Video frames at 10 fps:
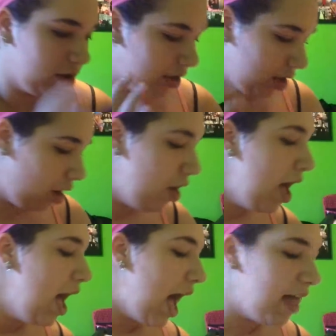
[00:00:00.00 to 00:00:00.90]
You know,
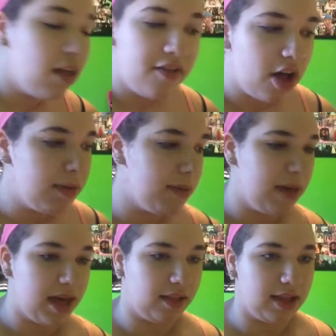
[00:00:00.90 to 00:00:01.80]
I love all my
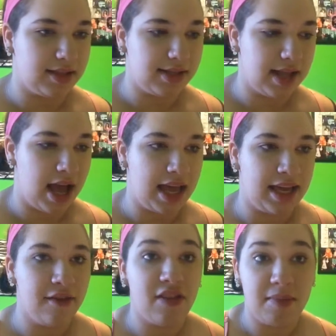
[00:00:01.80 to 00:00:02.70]
palettes. I
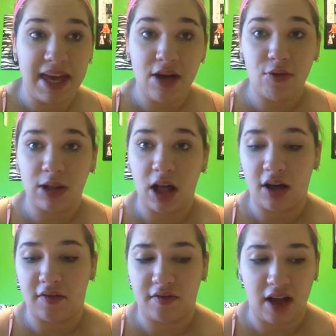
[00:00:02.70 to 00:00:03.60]
give them equal love.